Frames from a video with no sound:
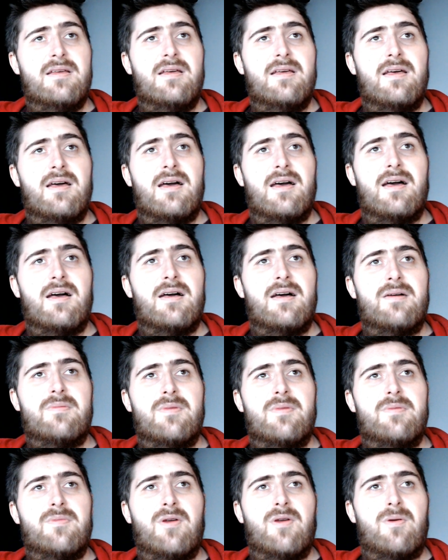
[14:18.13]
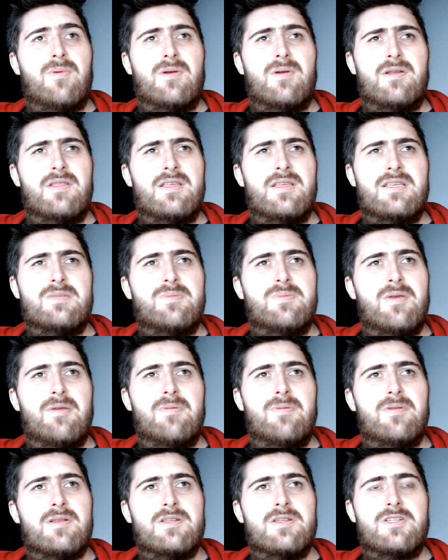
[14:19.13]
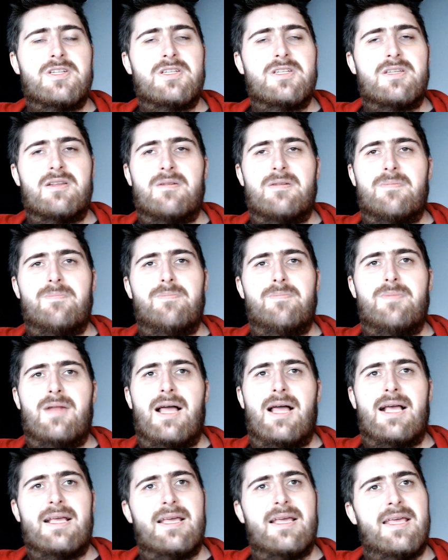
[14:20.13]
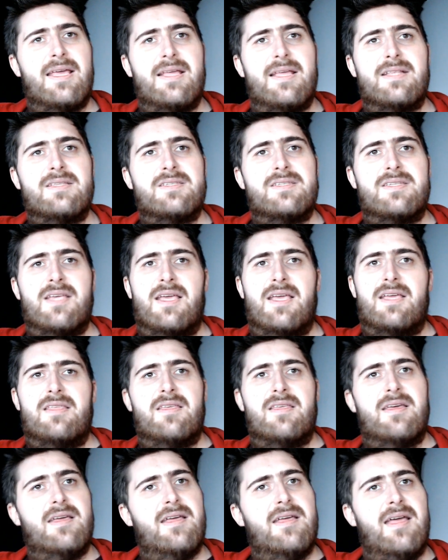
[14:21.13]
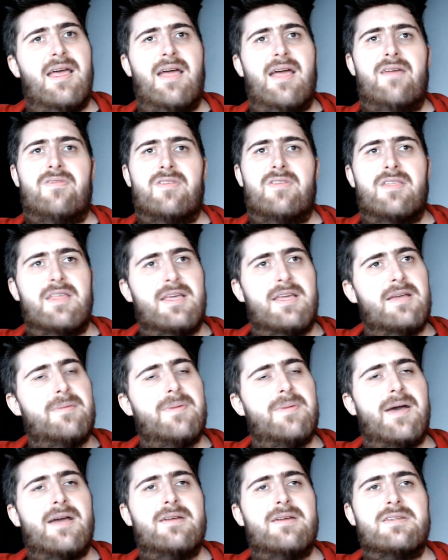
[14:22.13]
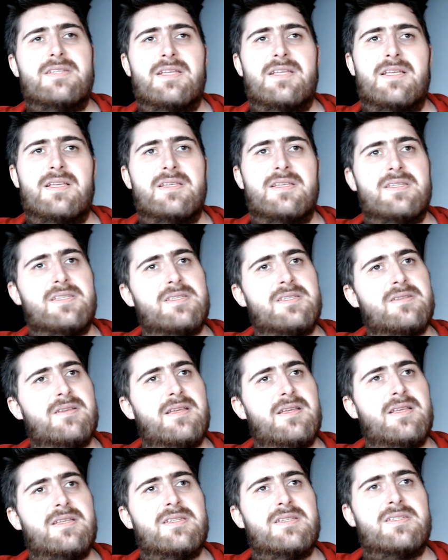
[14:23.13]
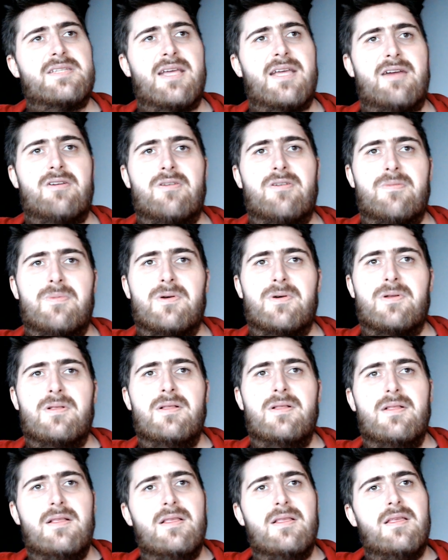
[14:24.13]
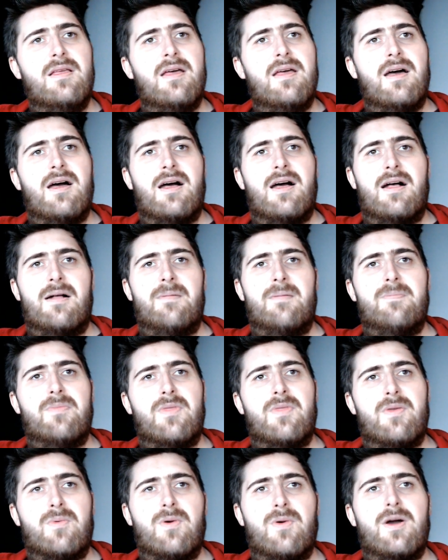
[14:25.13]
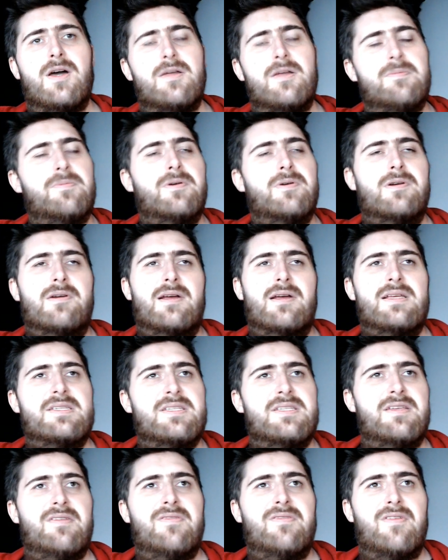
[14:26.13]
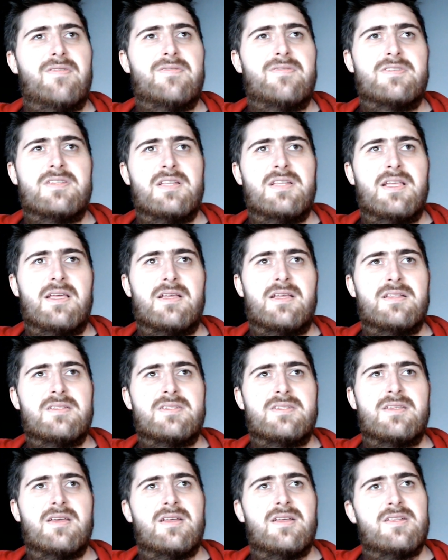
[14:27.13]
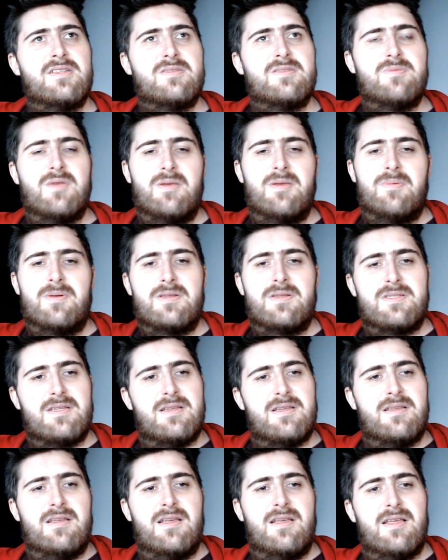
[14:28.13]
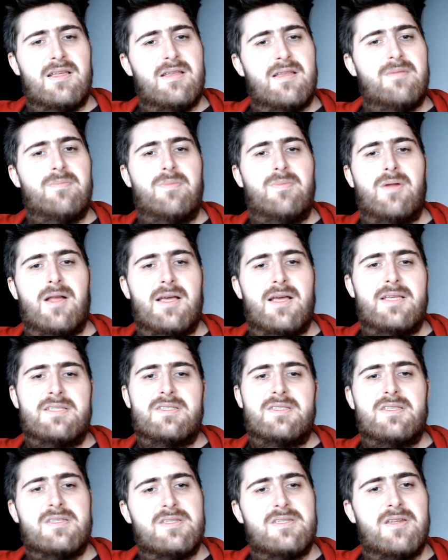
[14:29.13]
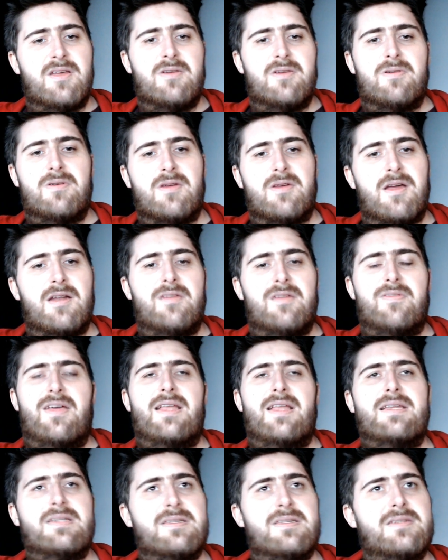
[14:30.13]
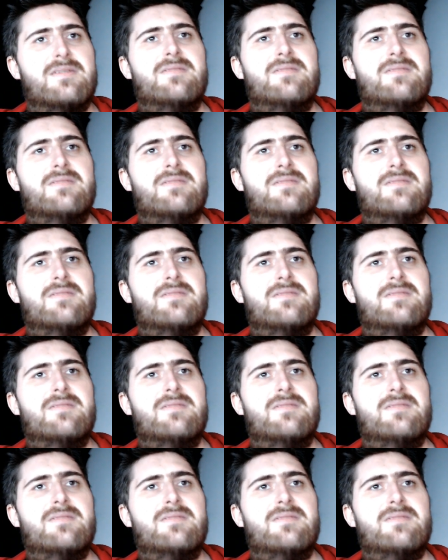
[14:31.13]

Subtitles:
I'm not one of these people that's just going to blanket say that everything about it is terrible. The word progressive obviously concerns me, because it implies there's no kind of end